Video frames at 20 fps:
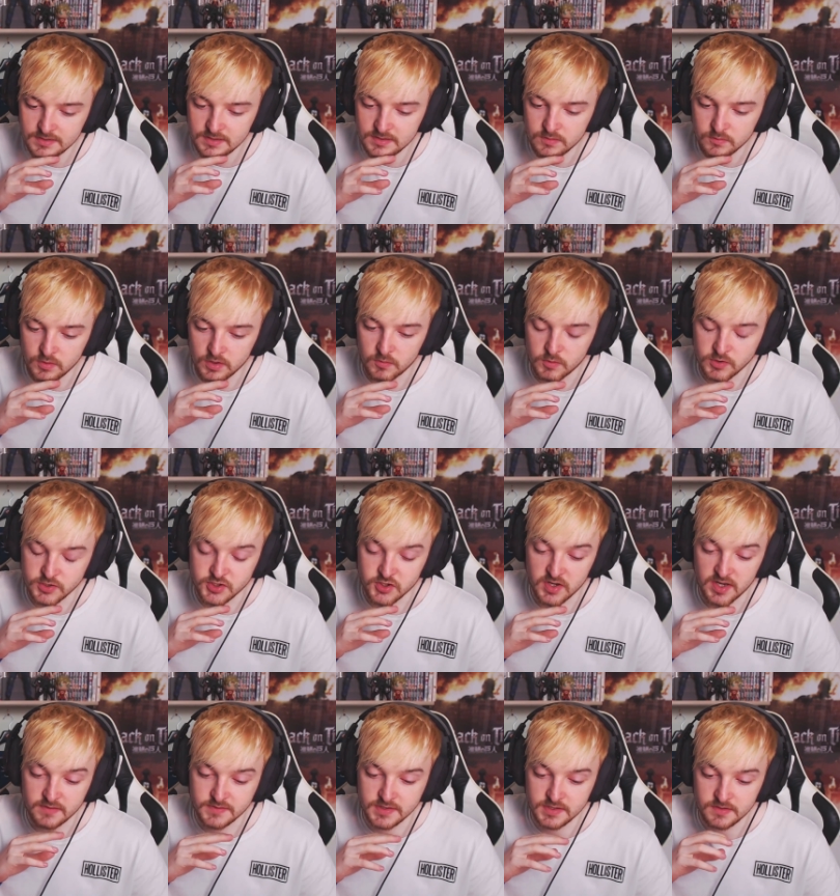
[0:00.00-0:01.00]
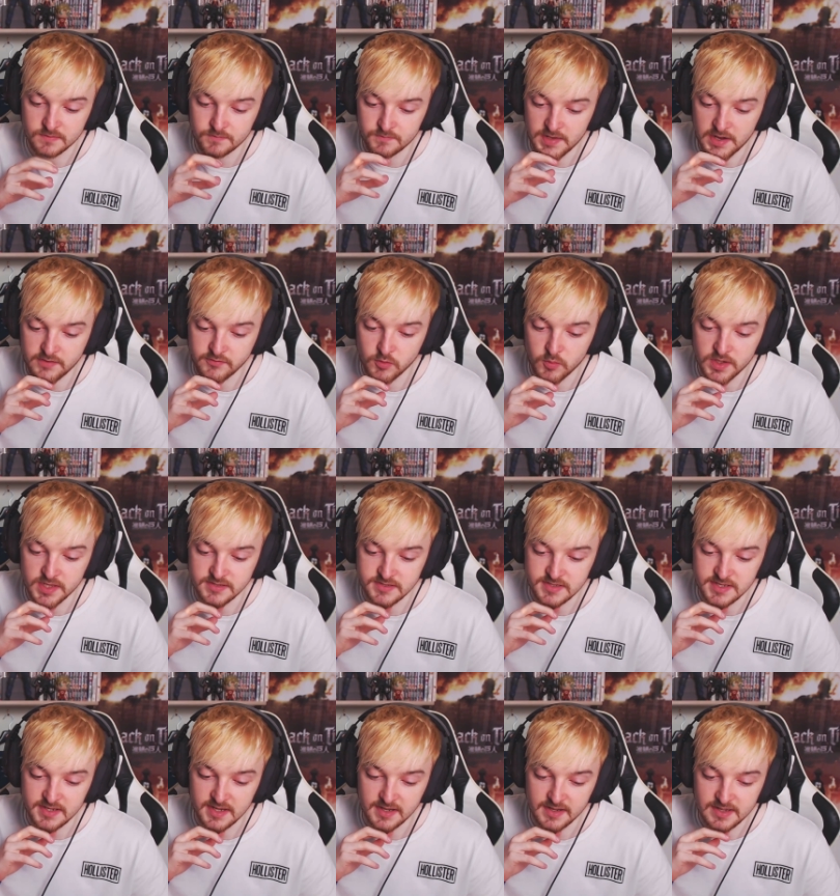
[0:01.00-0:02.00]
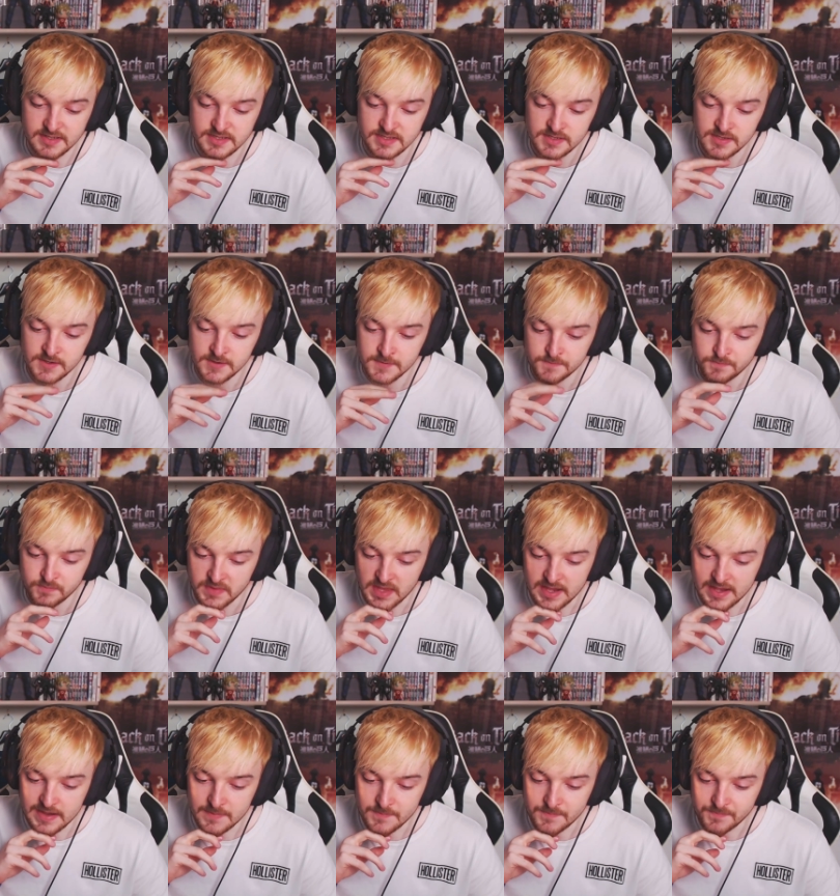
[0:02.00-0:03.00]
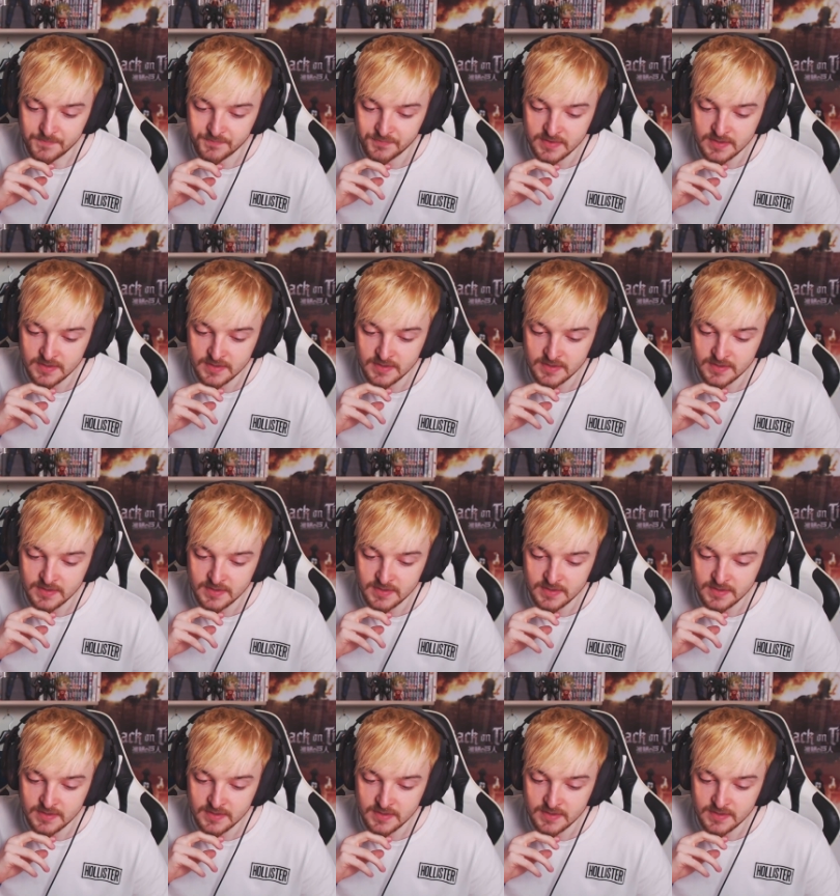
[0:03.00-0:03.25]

well, we're just gonna have to have to wait and see, I guess. Um.